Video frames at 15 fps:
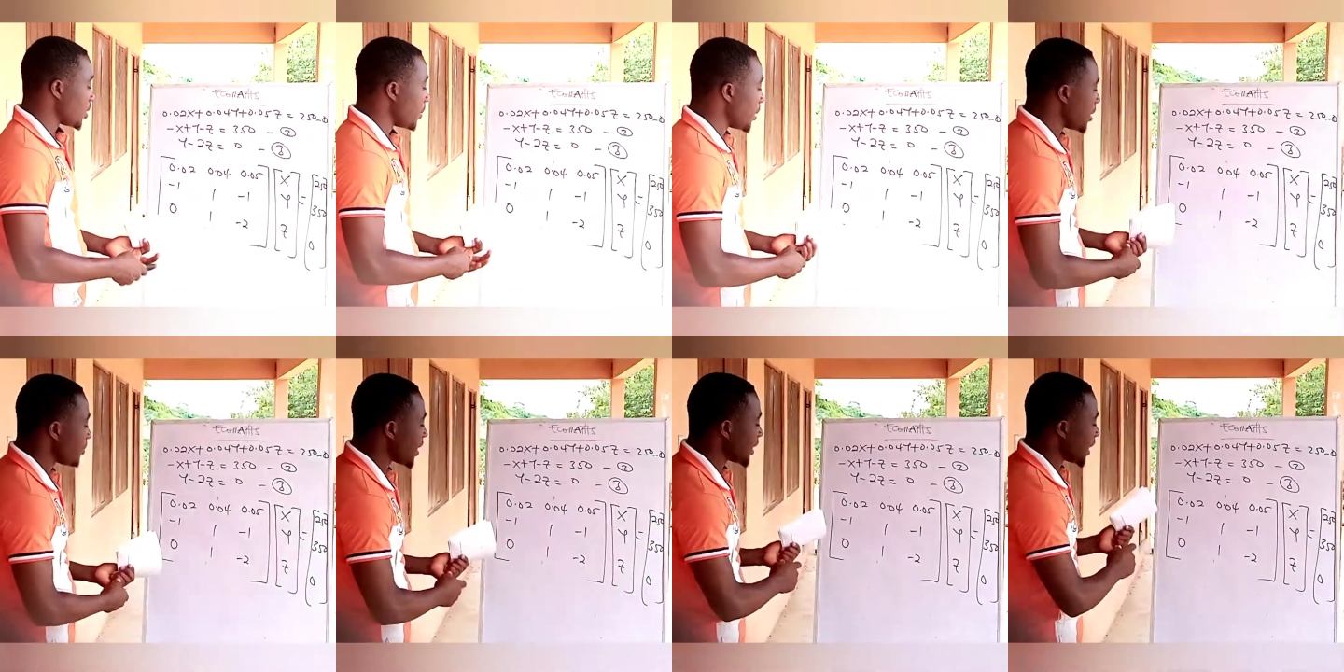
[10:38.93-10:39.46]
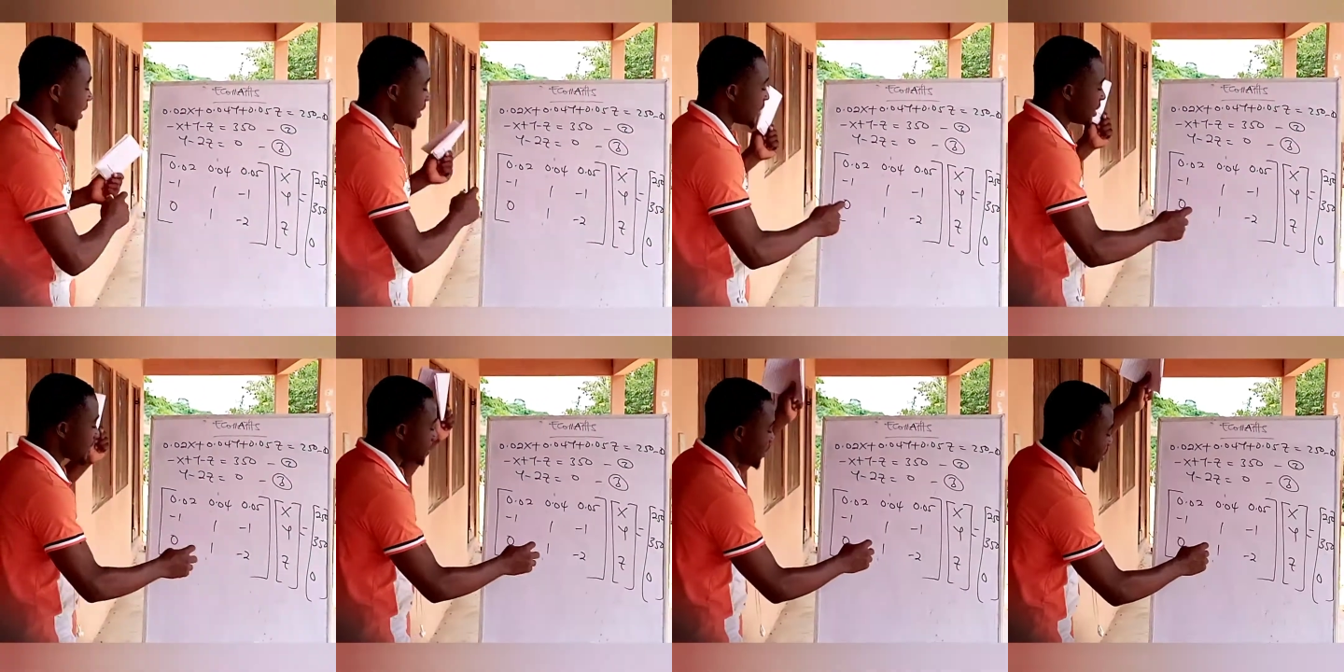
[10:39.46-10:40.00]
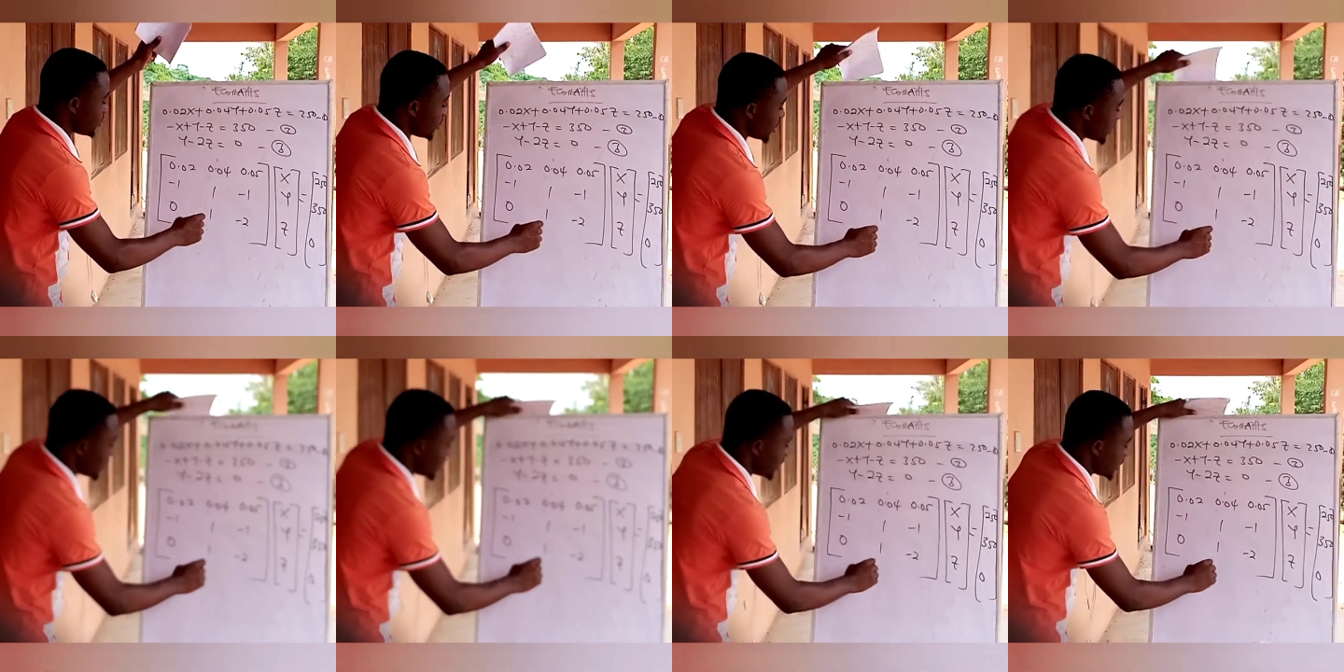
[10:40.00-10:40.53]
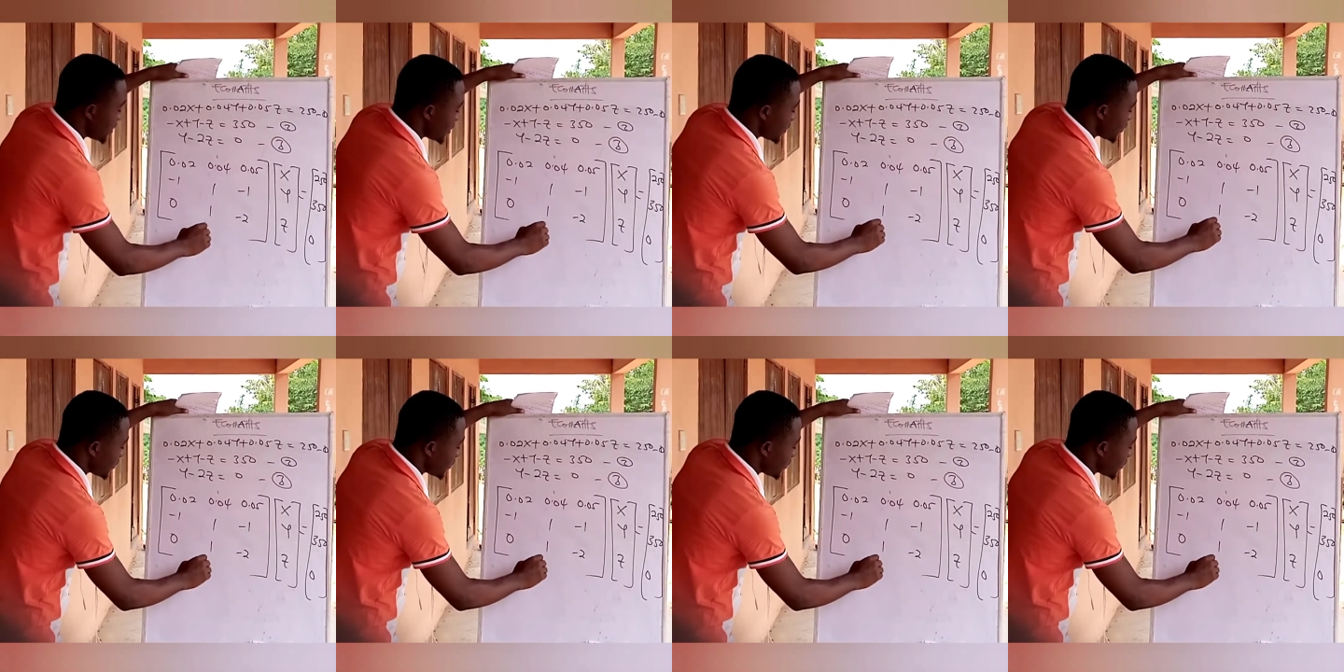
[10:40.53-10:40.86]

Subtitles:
Remember that this matrix is